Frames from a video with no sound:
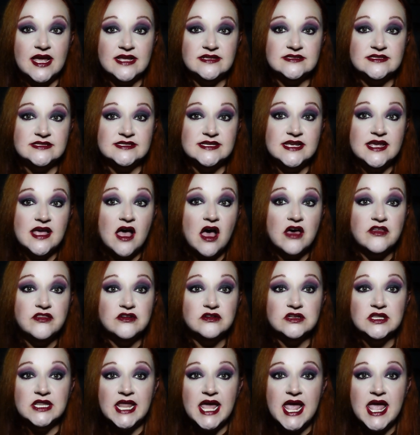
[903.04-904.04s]
and see
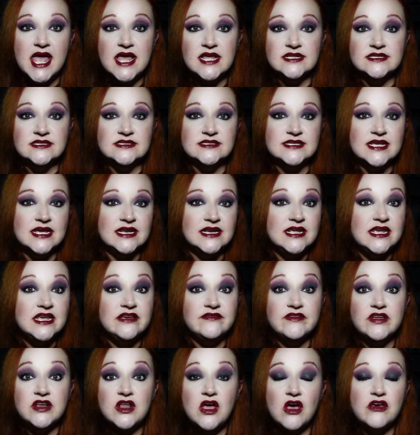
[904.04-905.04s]
other lands and
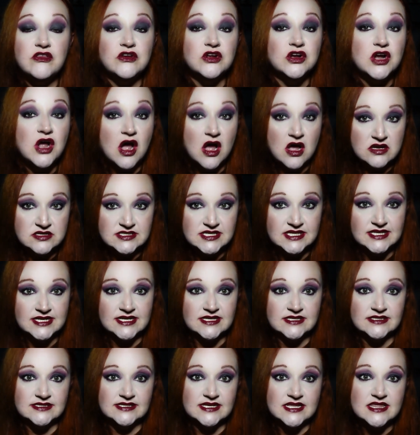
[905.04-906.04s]
even other
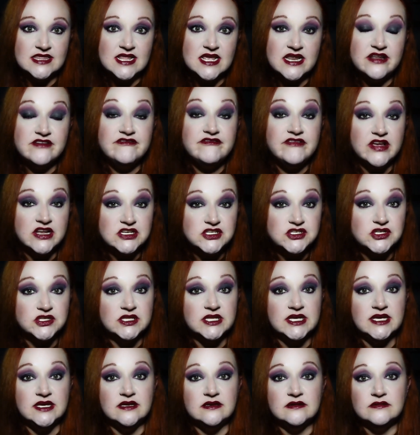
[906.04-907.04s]
continents, and then
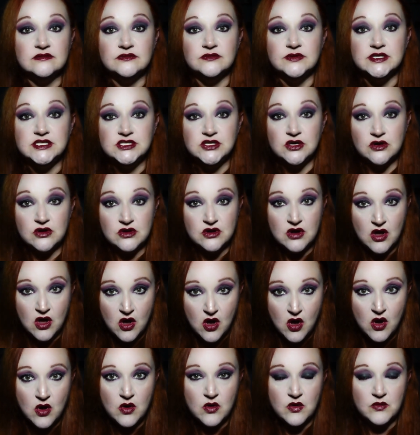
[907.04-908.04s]
eventually return
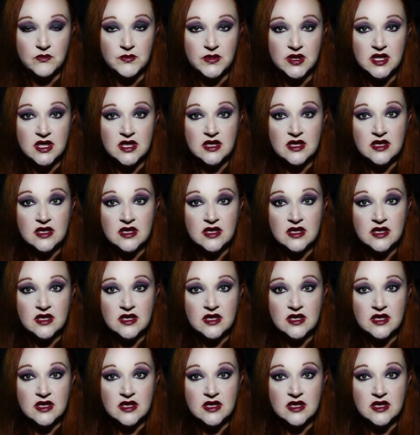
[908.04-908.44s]
home.